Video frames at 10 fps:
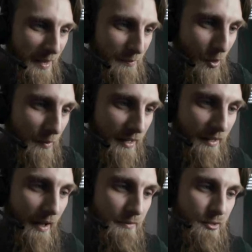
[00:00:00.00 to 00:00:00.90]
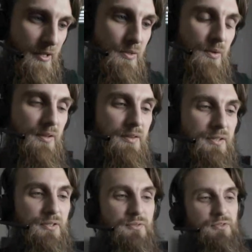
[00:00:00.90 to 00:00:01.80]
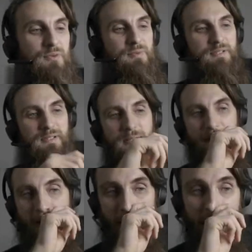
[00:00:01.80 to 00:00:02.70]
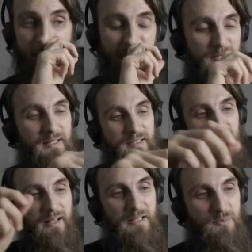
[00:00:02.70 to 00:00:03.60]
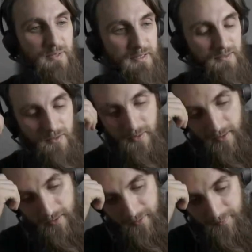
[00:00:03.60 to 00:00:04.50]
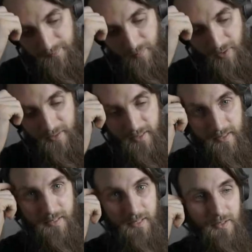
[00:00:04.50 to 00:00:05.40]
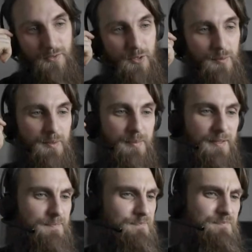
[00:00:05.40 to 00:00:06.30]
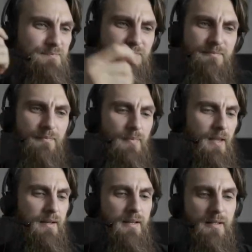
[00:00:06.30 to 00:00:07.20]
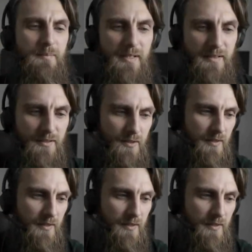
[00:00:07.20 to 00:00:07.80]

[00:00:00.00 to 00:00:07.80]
Bro, make live streams with other YouTubers. Yeah, I mean that's what I did last week. Brother Dean is a YouTuber, but again, man,